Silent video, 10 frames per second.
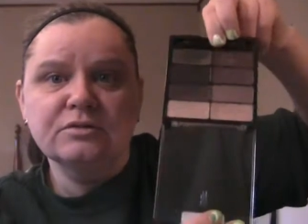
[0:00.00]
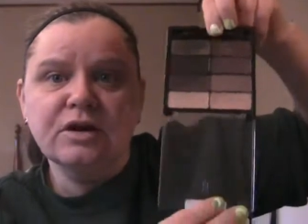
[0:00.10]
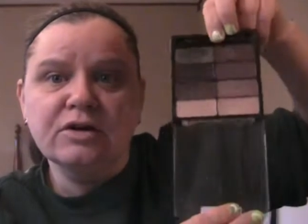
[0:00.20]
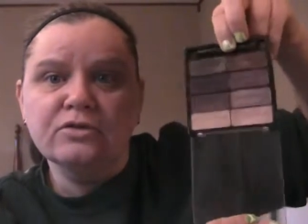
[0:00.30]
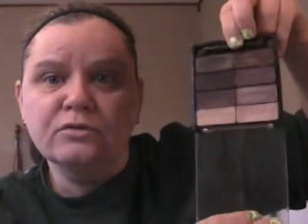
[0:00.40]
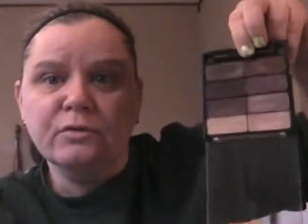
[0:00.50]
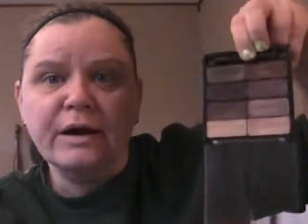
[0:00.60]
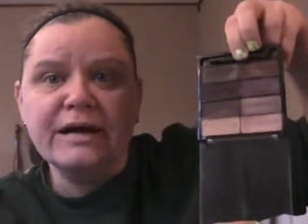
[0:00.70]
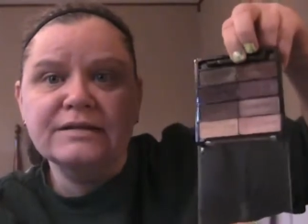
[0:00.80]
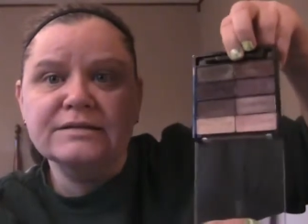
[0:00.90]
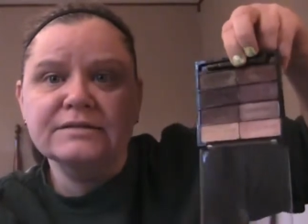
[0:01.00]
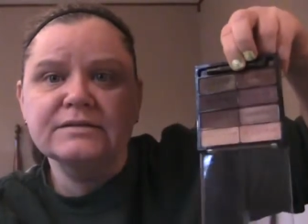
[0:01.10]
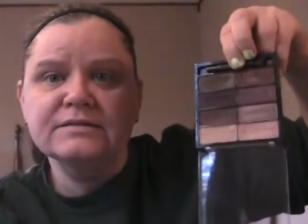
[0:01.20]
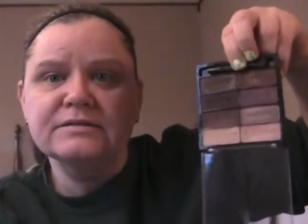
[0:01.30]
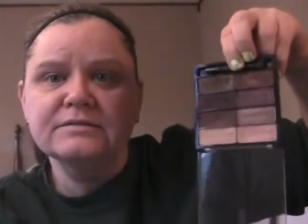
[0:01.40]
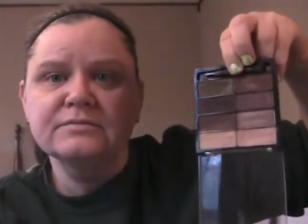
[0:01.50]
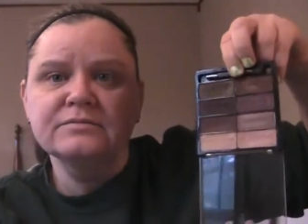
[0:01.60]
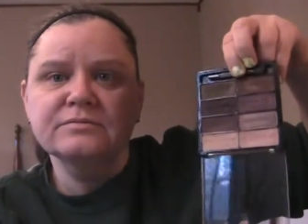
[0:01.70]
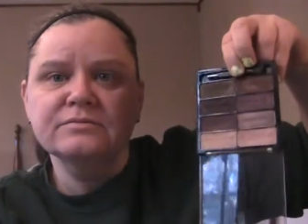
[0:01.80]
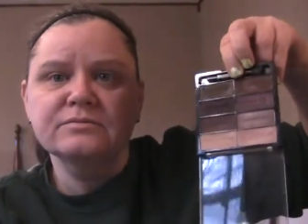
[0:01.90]
a great
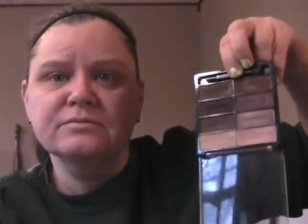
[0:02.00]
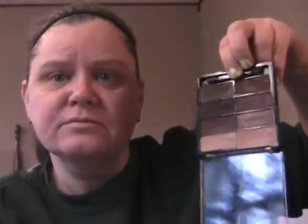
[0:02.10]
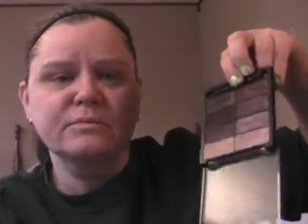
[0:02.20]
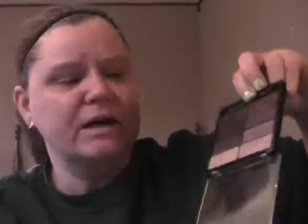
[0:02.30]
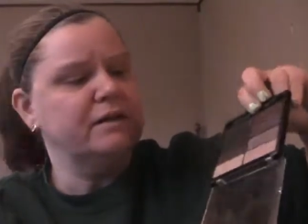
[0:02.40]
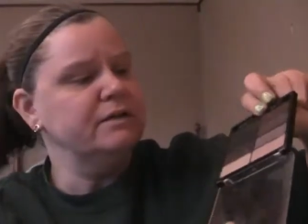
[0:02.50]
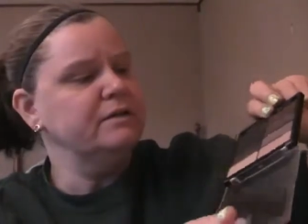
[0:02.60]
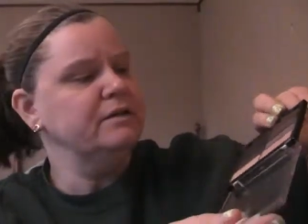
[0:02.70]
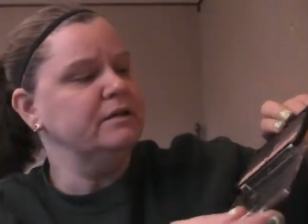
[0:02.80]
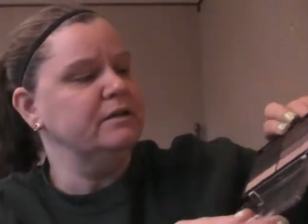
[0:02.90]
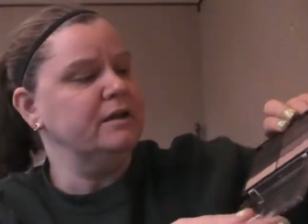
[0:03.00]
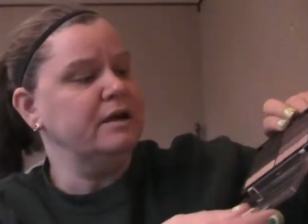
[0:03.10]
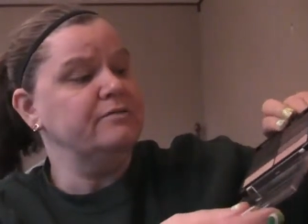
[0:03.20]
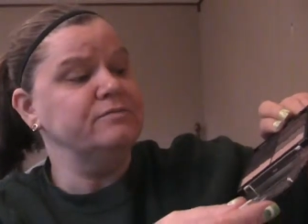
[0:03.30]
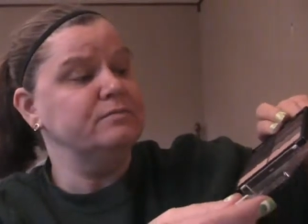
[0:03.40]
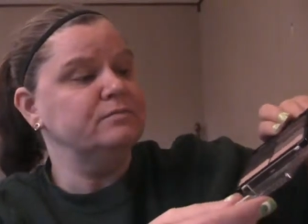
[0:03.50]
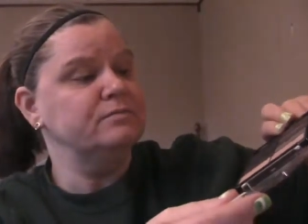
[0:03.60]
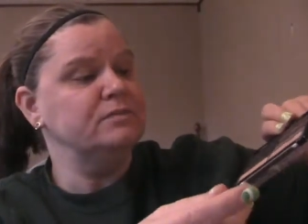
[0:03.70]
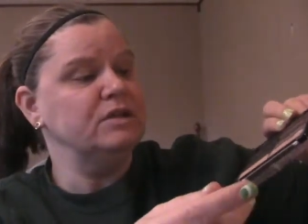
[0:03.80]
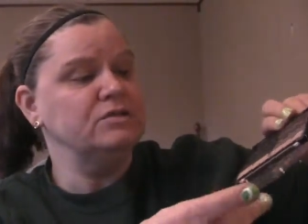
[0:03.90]
palette, and I've
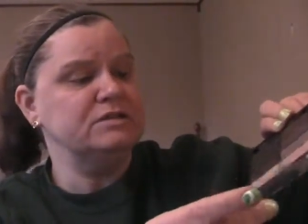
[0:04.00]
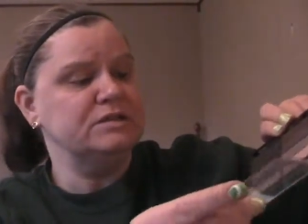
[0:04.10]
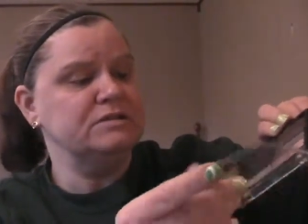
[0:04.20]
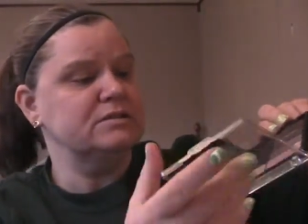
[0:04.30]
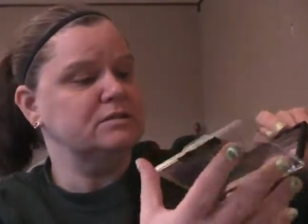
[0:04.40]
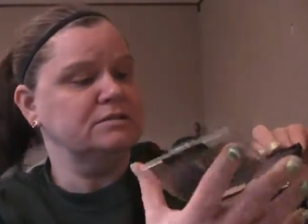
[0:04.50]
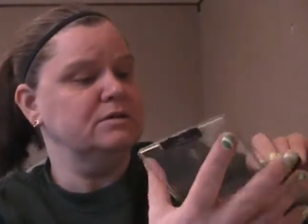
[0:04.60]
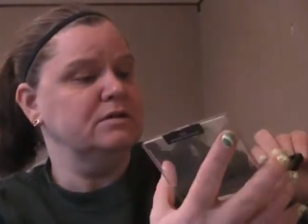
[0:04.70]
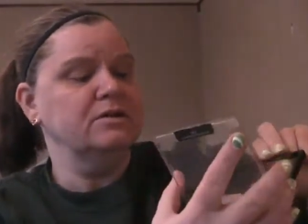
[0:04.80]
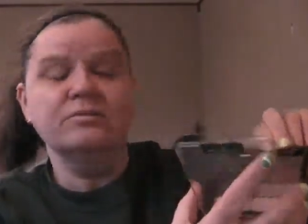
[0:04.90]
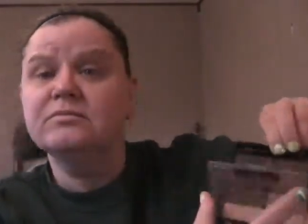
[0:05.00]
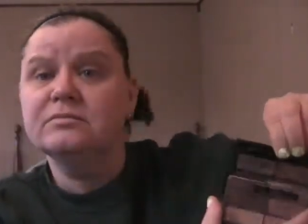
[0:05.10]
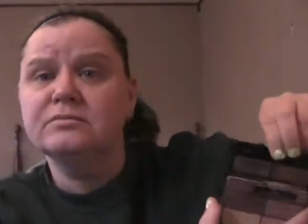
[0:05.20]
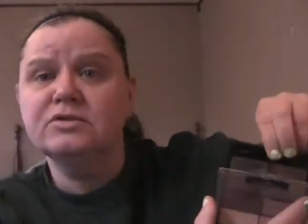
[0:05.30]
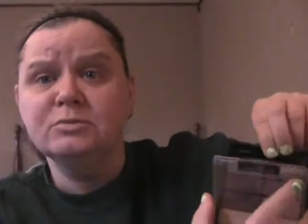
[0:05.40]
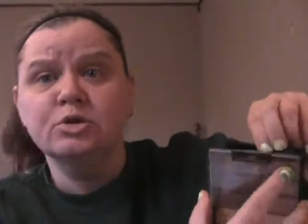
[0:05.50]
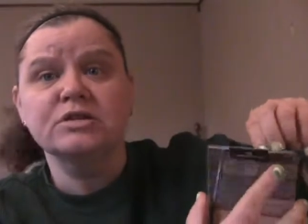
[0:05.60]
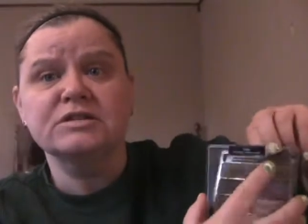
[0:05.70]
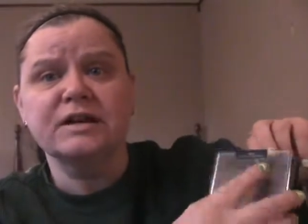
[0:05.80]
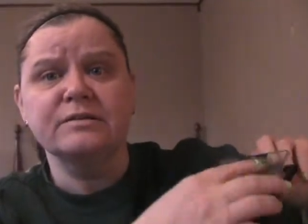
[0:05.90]
used it
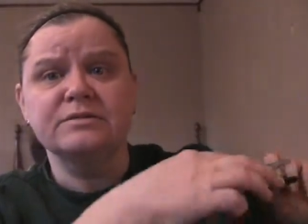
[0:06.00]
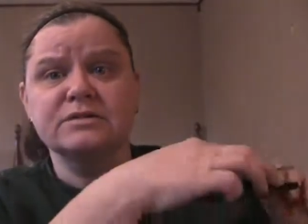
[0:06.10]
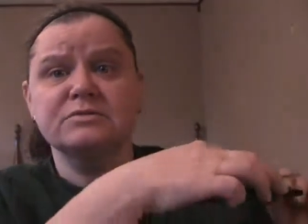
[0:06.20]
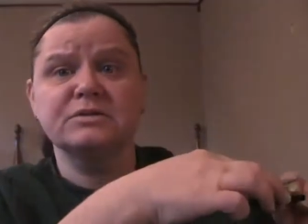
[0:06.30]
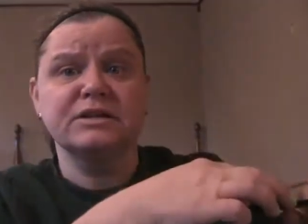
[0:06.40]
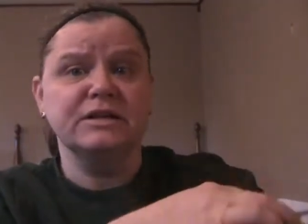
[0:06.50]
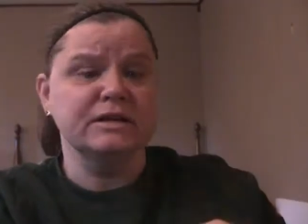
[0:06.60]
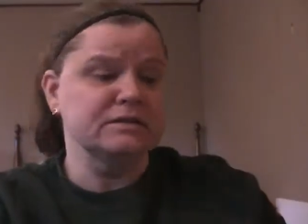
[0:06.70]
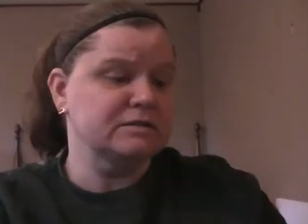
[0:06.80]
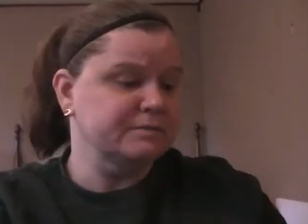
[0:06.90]
numerous times. It's really nice.